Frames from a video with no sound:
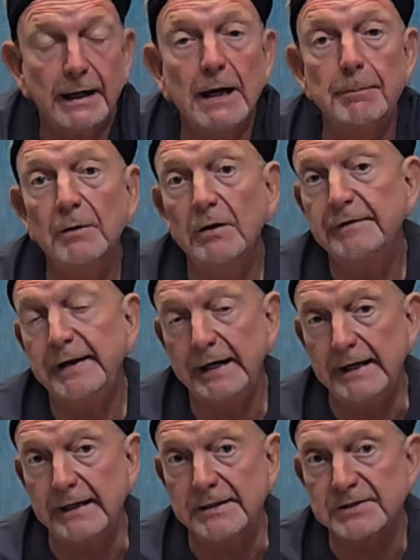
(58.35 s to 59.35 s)
couple of
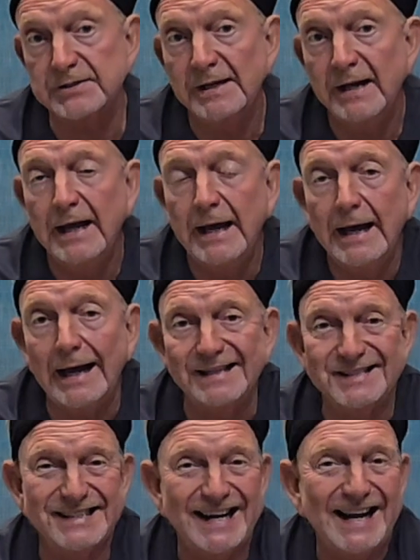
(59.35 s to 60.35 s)
hints
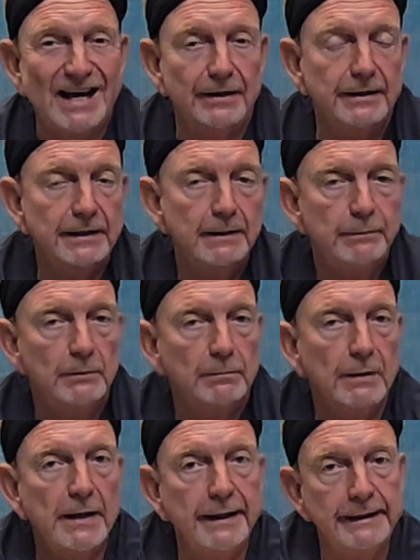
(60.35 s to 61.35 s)
as to how to keep your
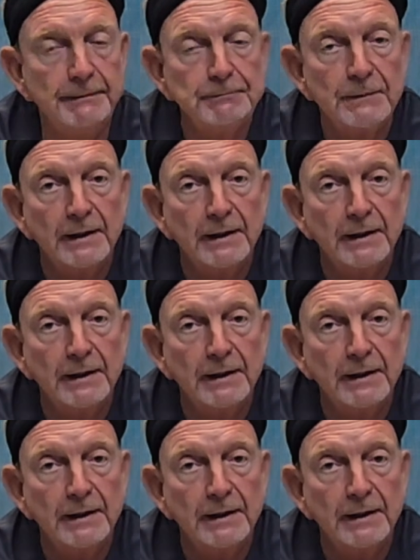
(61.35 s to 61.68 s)
body